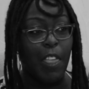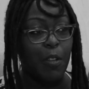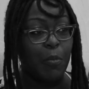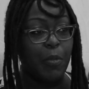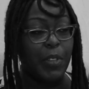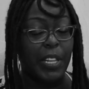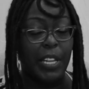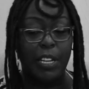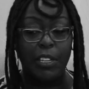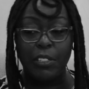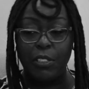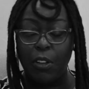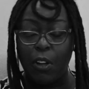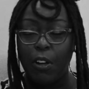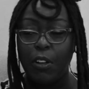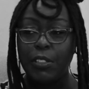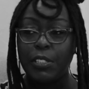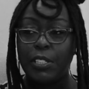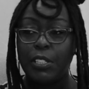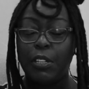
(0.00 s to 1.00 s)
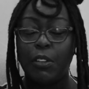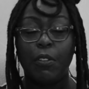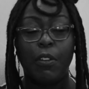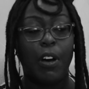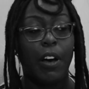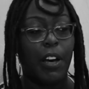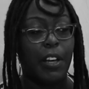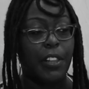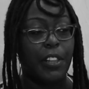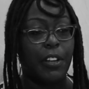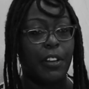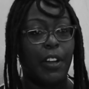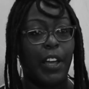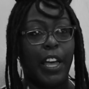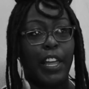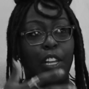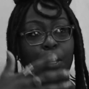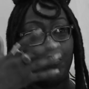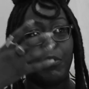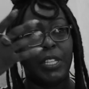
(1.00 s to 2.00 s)
but there's also other
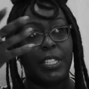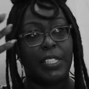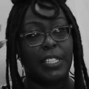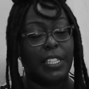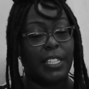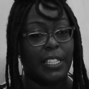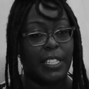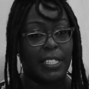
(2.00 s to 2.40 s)
elements in